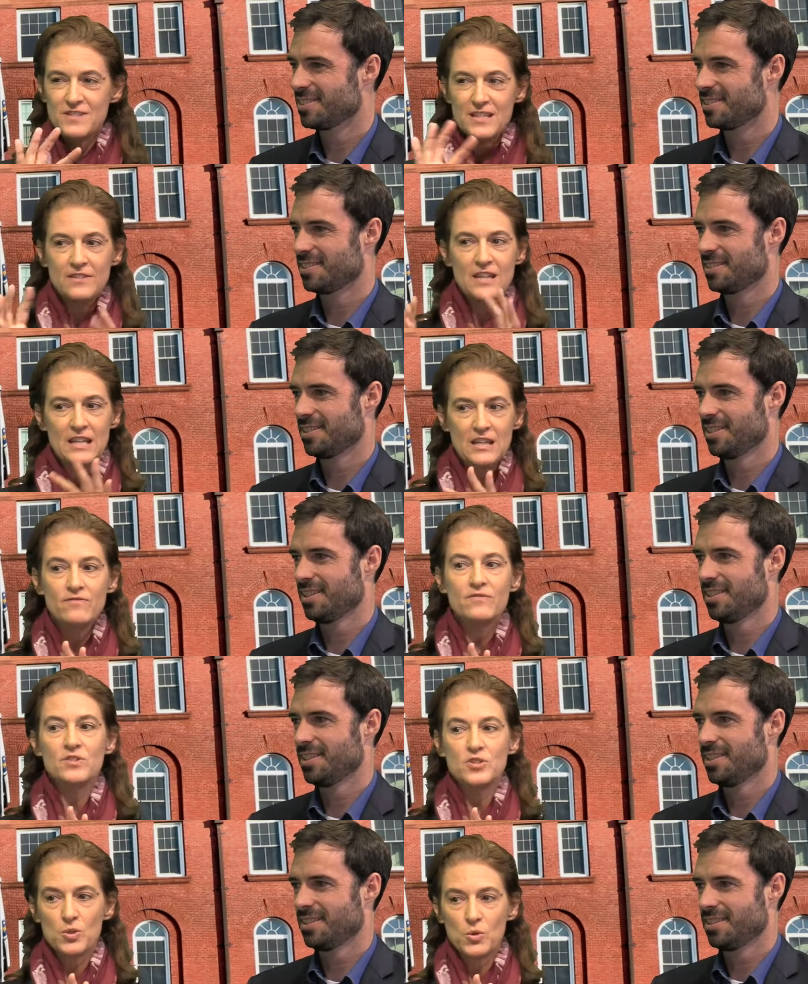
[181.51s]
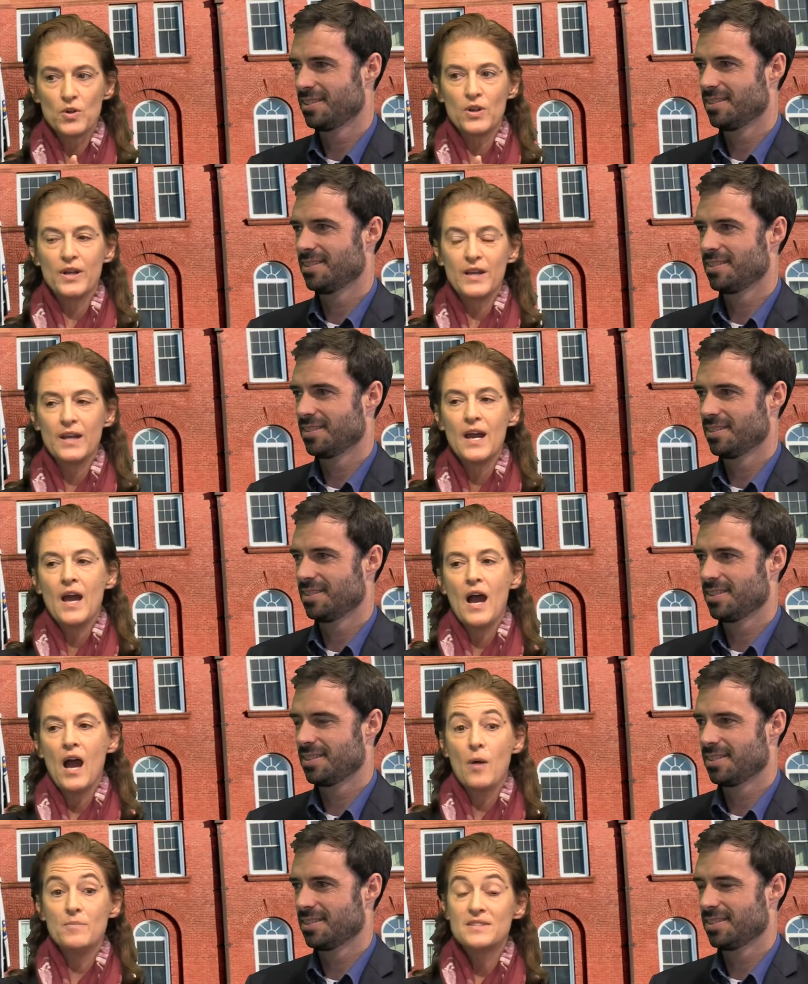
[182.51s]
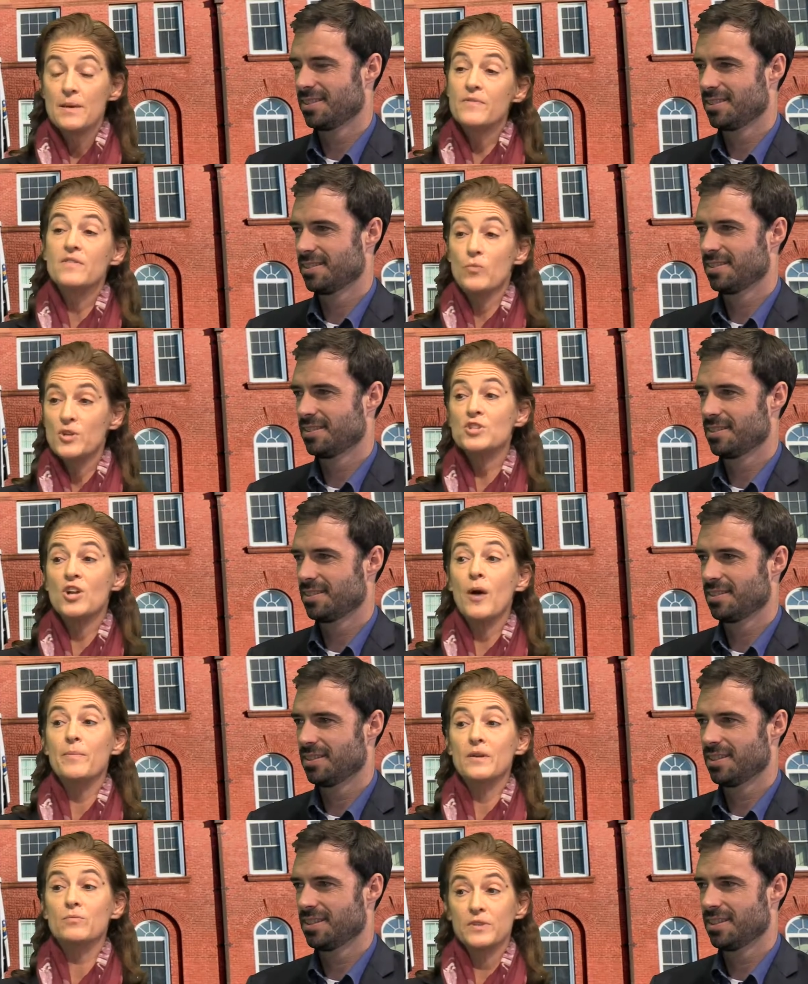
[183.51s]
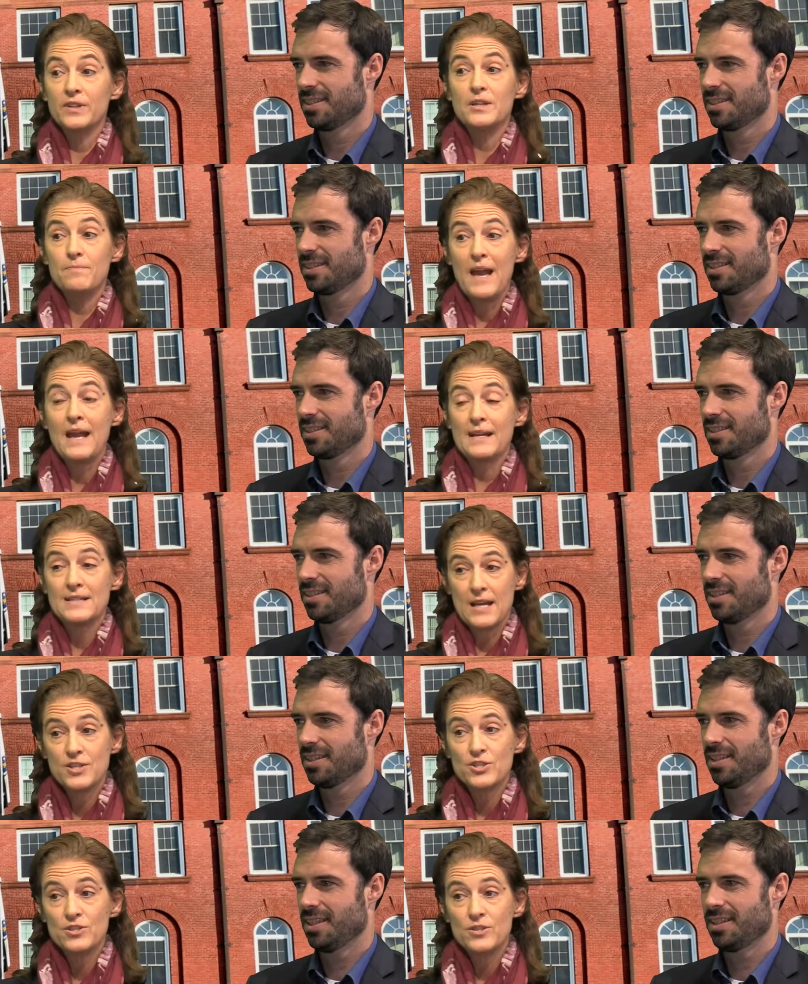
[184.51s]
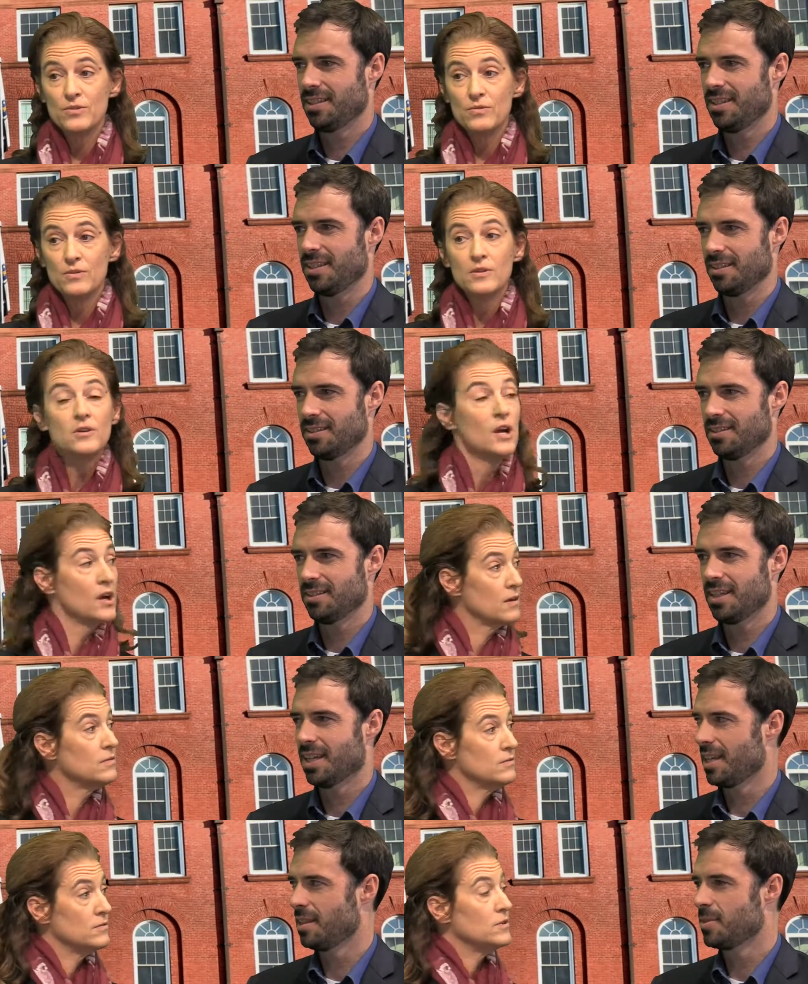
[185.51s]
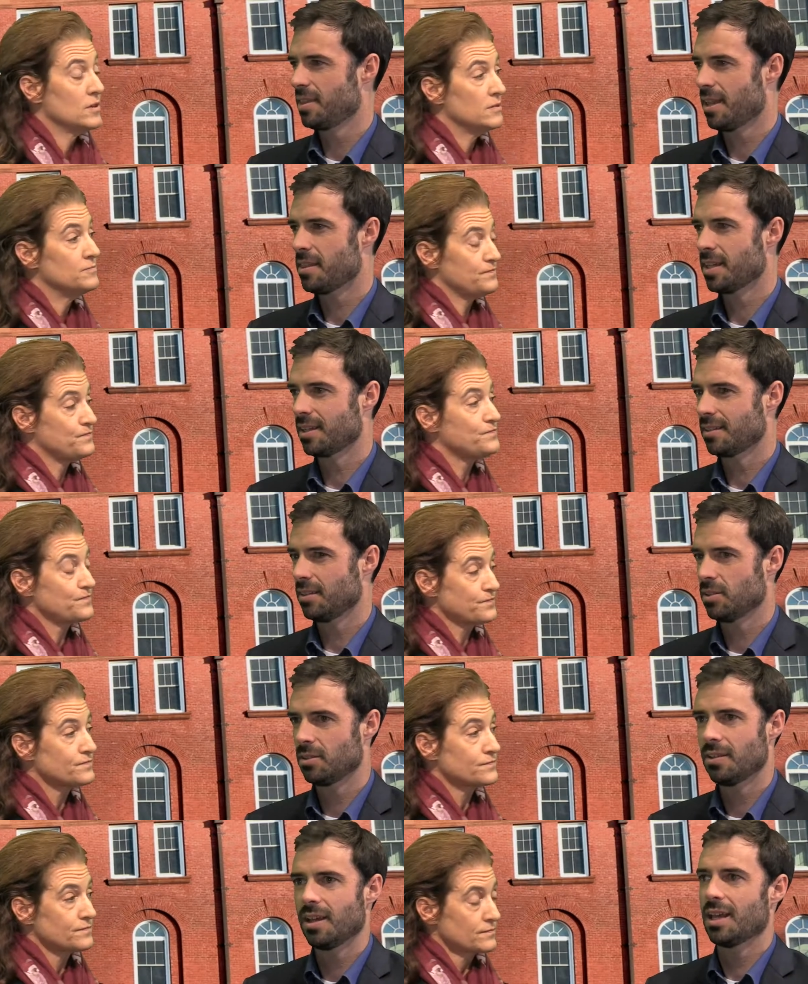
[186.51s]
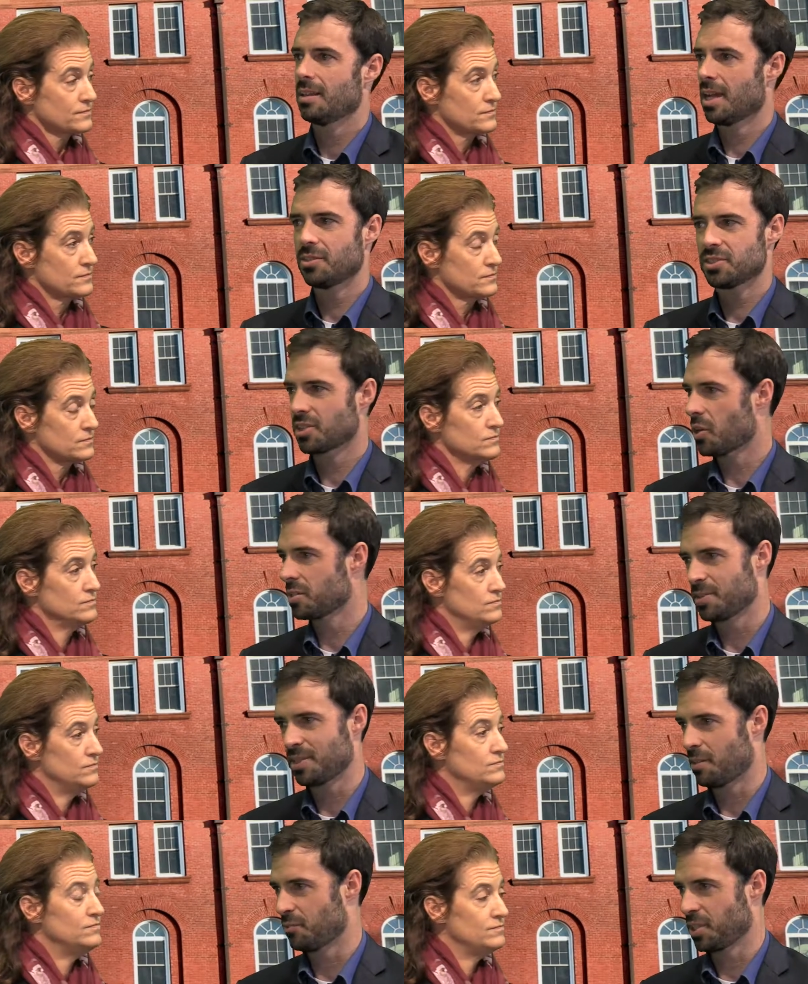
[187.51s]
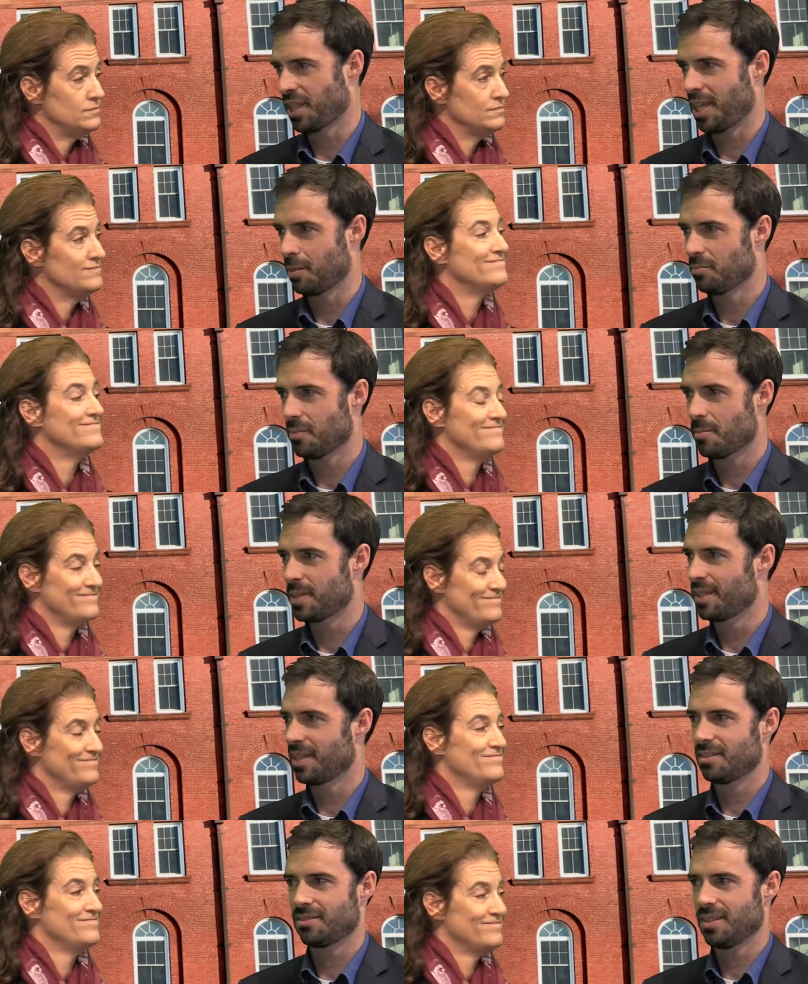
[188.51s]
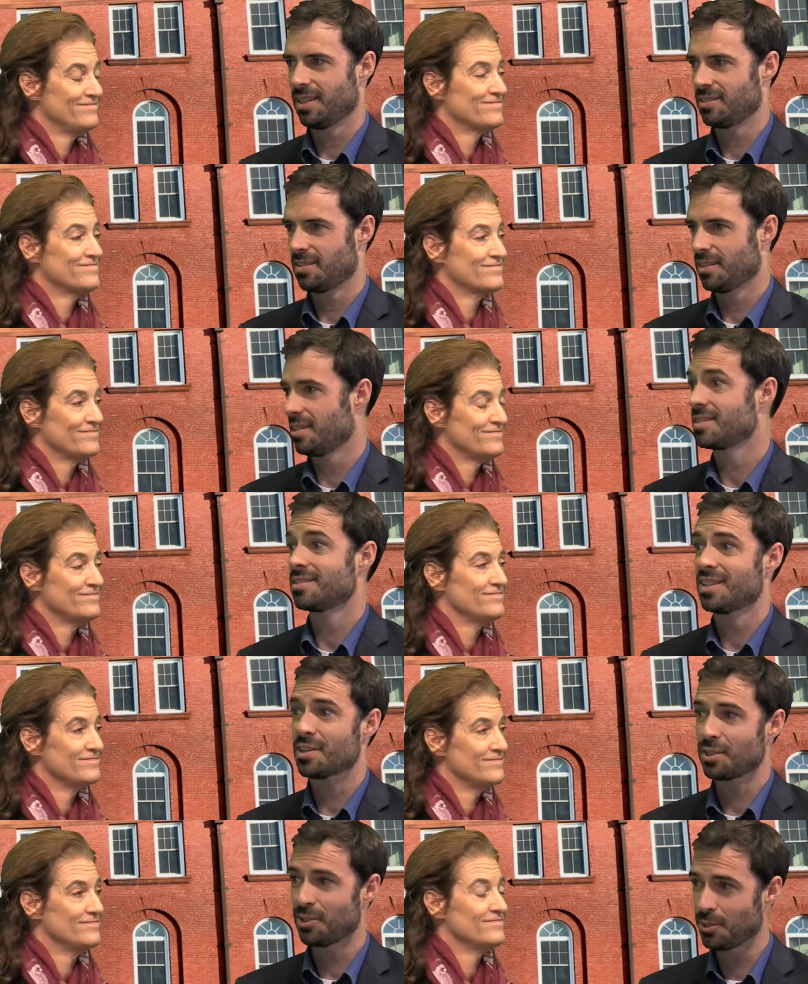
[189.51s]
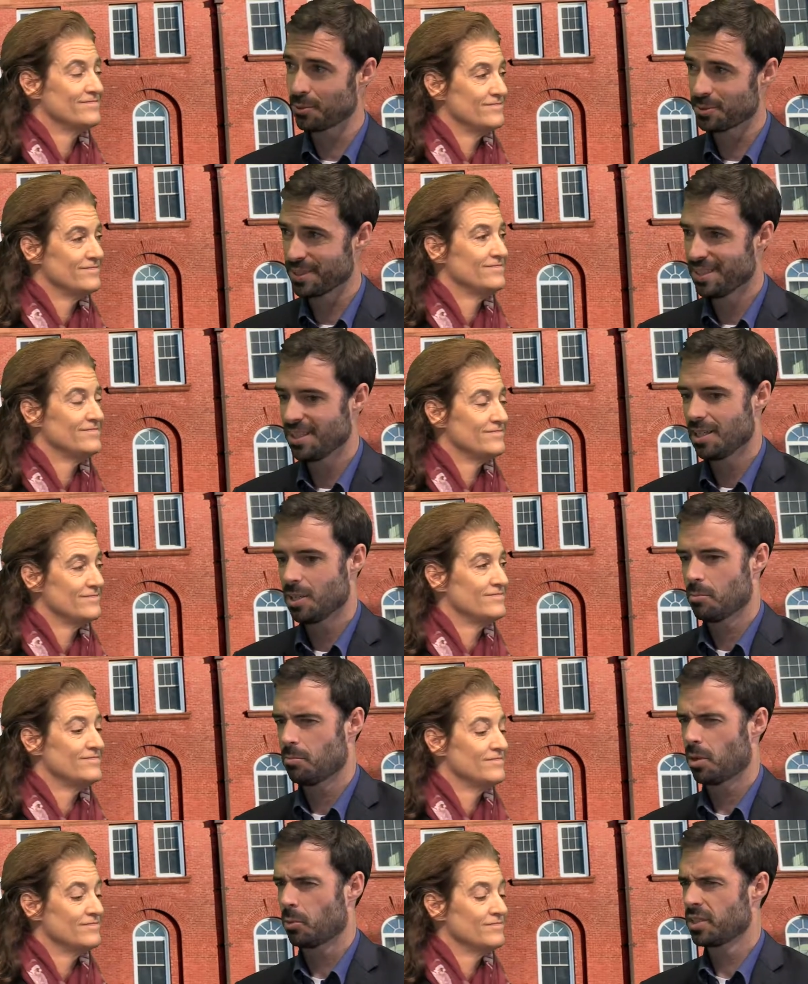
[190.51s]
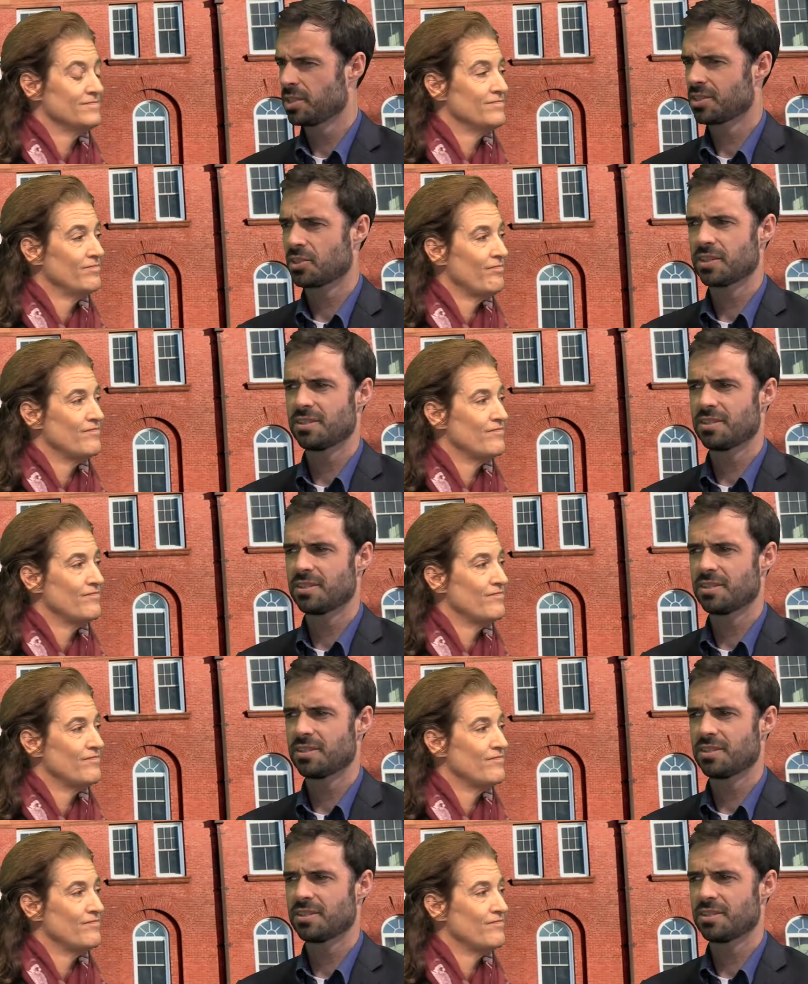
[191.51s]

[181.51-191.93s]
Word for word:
Speaker 1: in the inventory um, is something that we should all be really paying attention to. And
Speaker 2: yeah, and I mean, I think housing's always been tough on the Cape. I mean, it, it th this is nothing new. But we just started